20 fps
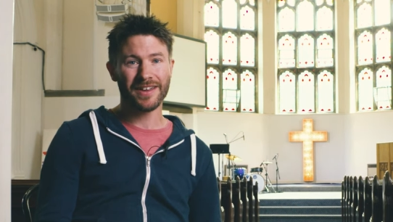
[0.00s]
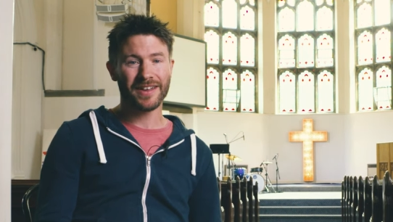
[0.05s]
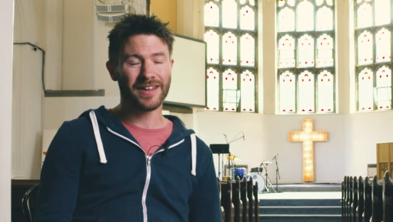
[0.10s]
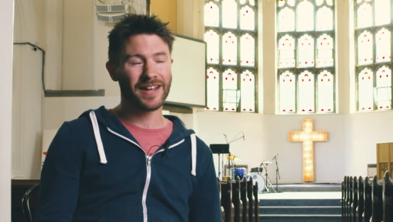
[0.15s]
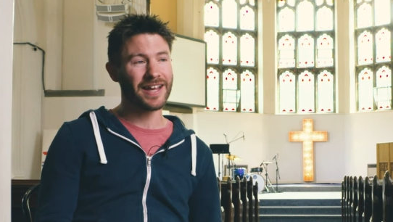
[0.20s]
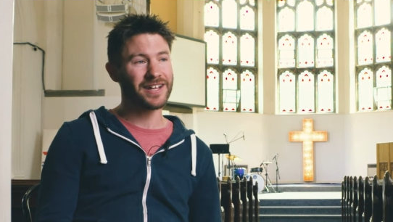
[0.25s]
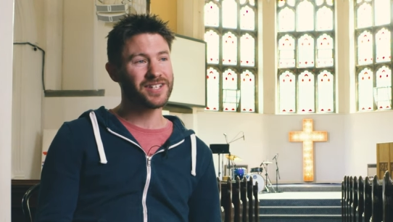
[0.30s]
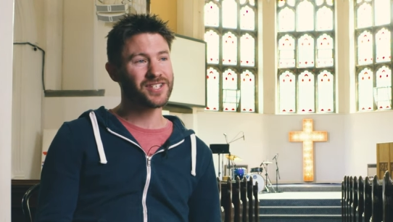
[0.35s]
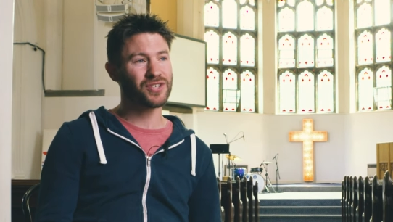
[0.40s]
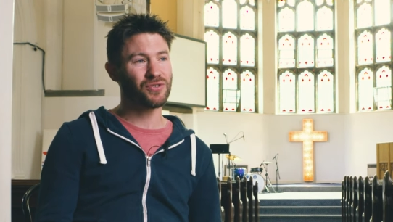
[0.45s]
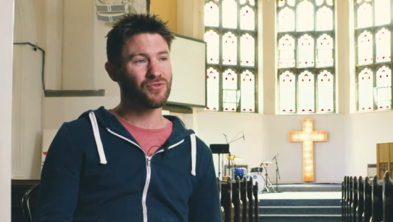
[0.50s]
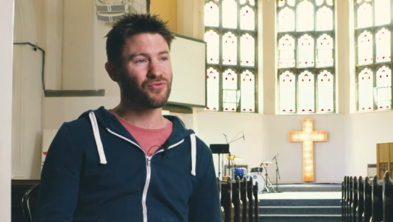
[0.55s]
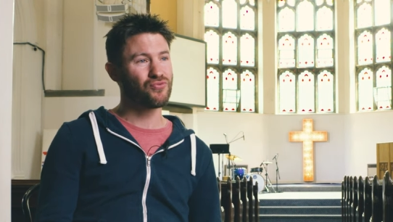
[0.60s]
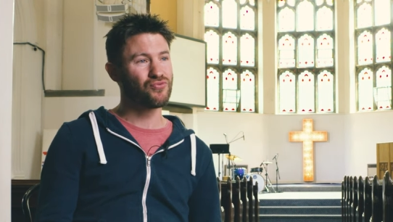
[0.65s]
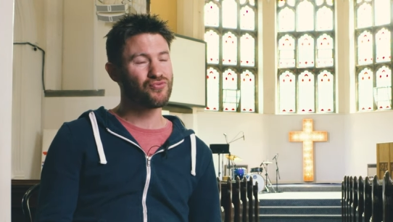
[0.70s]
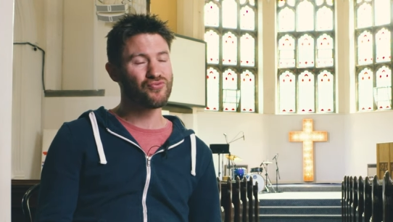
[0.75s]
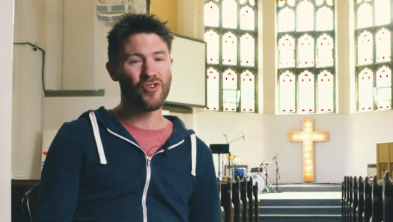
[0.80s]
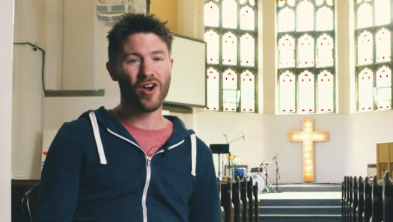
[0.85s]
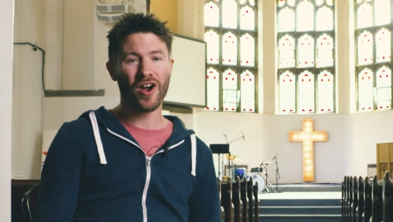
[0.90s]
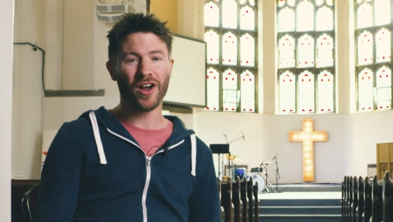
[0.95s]
Let's
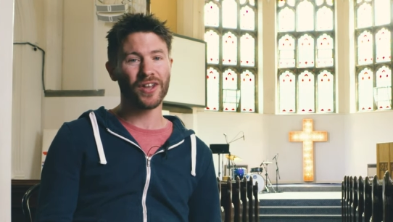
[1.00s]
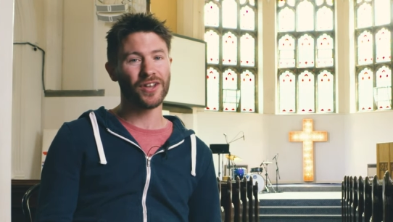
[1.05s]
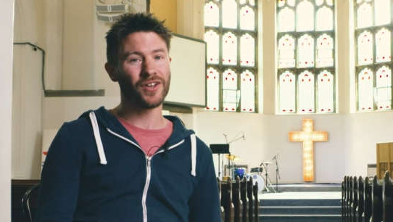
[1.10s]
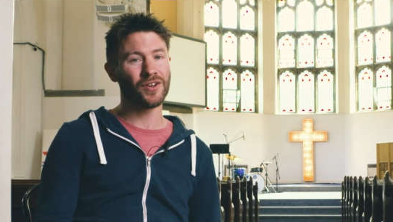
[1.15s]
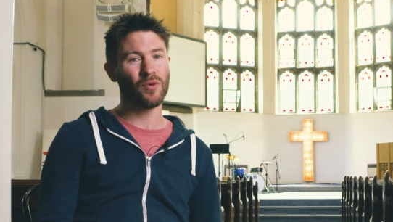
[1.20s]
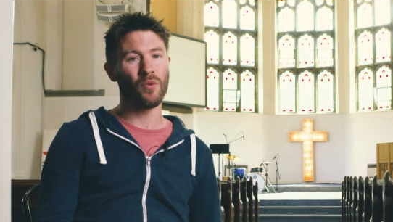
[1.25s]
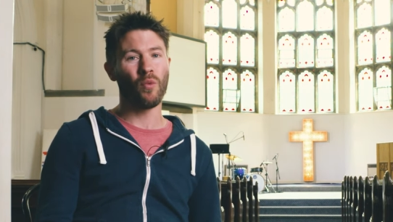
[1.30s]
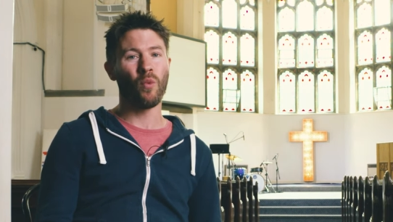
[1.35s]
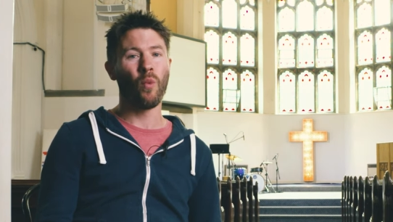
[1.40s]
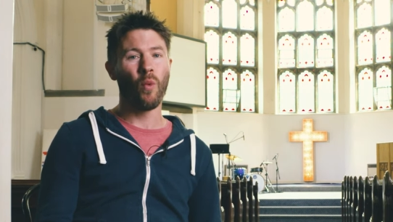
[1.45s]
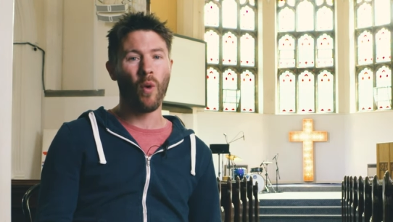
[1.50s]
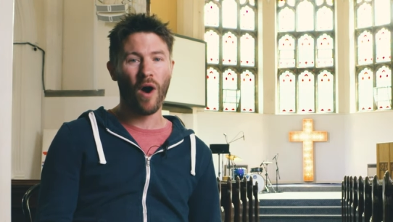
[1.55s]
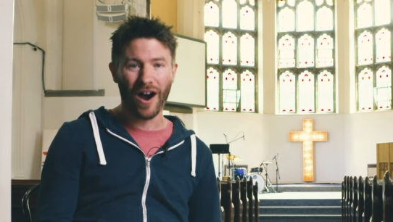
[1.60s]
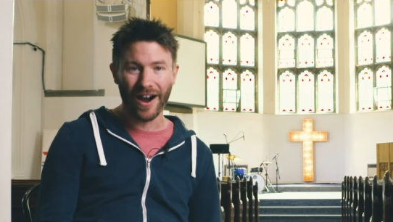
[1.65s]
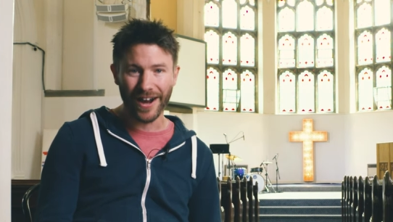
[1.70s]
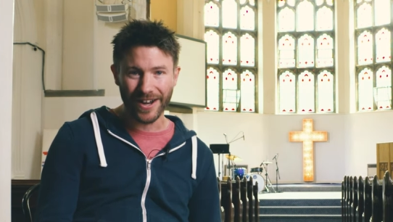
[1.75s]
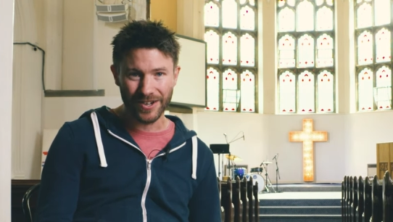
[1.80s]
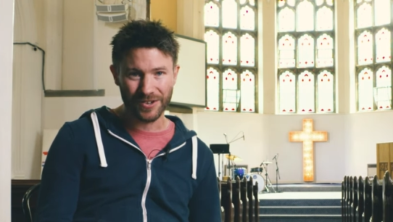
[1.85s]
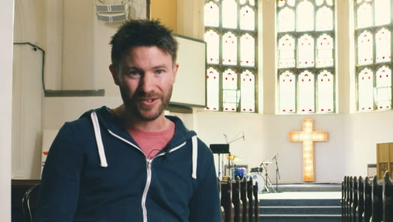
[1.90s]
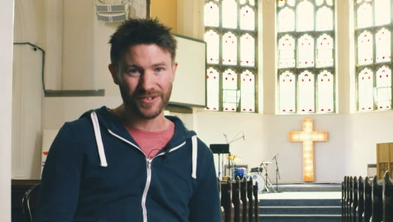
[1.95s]
run
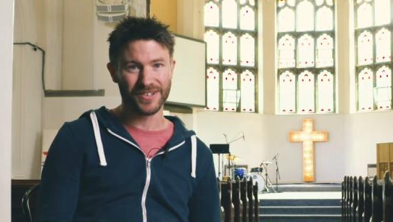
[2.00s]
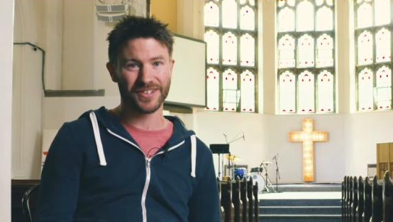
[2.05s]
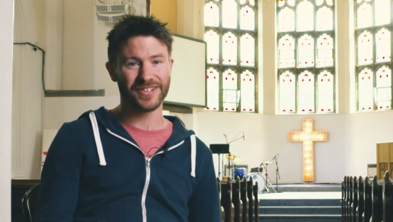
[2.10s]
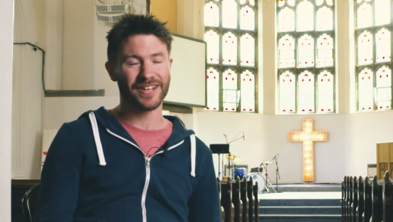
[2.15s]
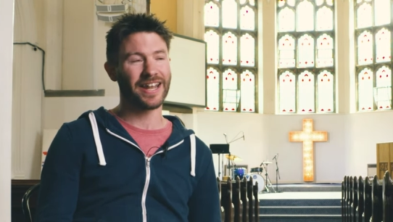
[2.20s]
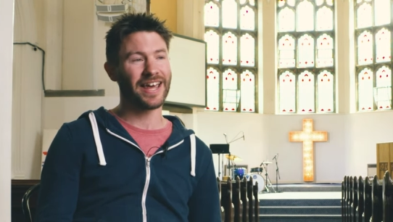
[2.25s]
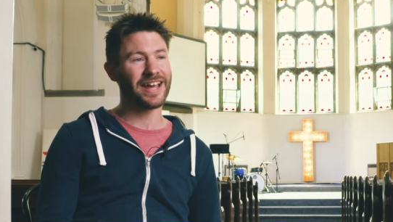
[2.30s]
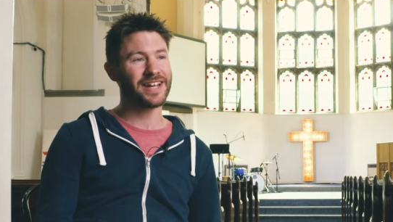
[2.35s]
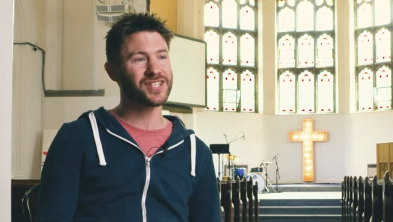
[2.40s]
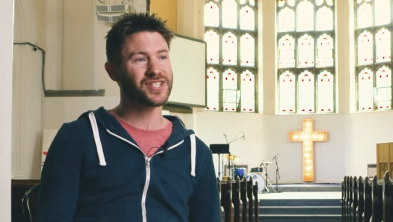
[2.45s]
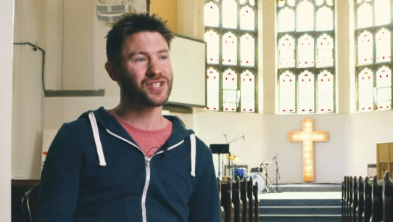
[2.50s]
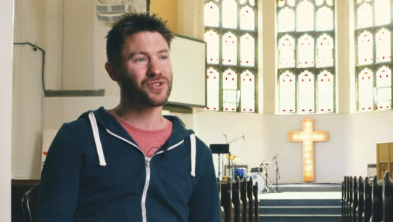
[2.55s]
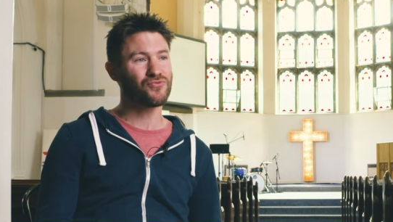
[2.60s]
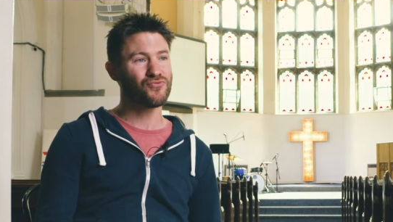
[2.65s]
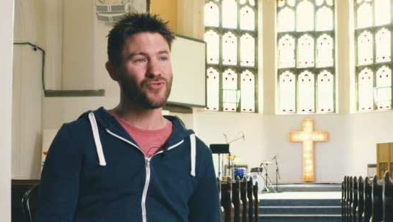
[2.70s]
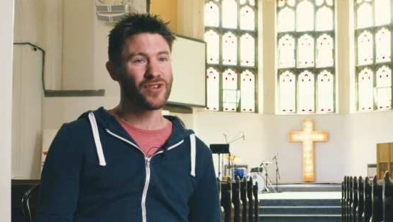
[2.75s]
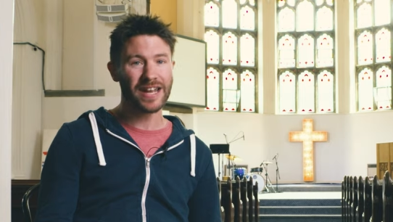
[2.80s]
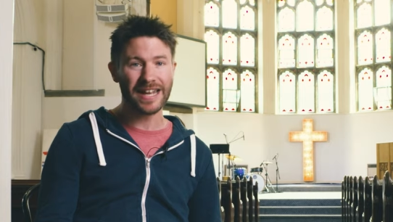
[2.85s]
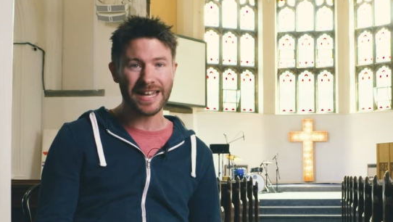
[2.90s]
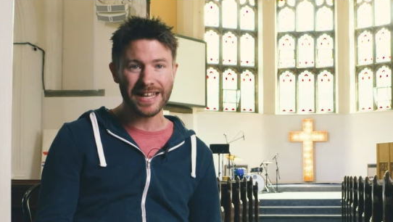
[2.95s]
wild. Let's
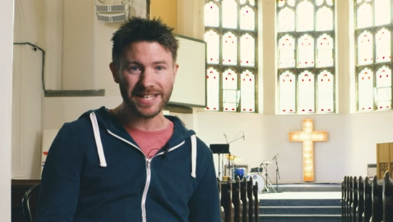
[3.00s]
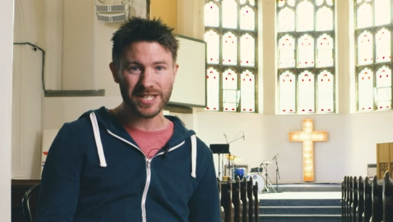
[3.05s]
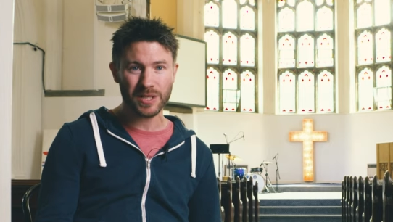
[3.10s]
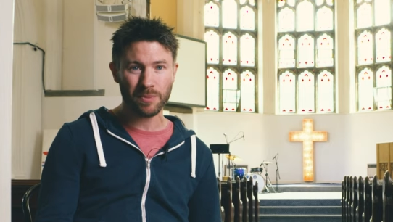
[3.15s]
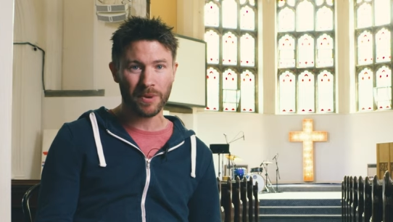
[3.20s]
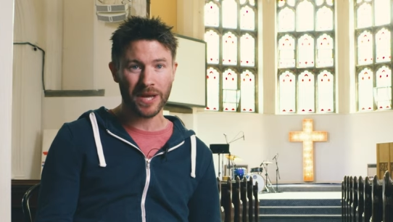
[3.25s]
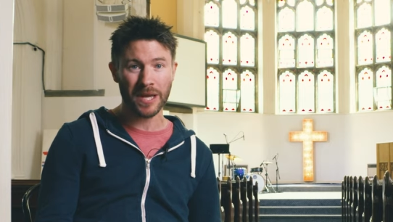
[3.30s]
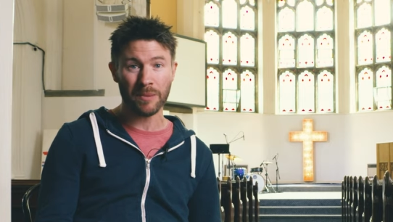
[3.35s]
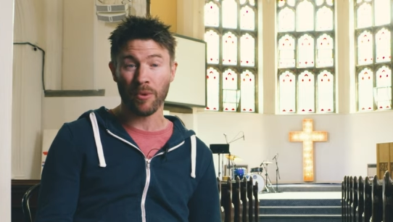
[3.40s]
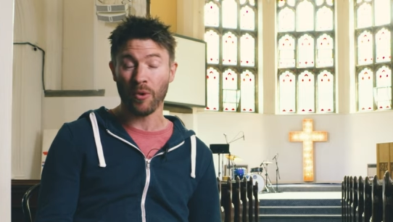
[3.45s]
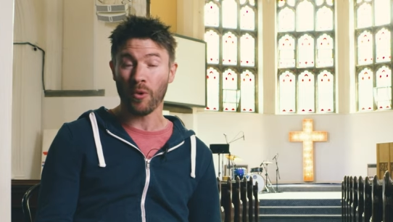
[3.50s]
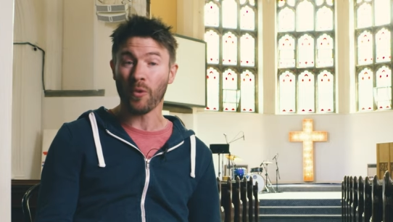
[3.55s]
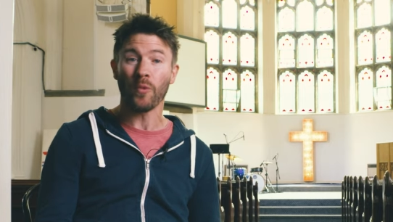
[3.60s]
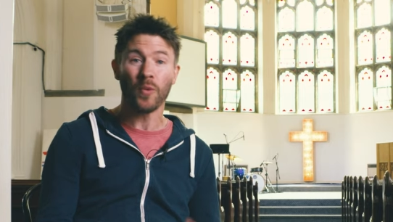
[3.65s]
release people.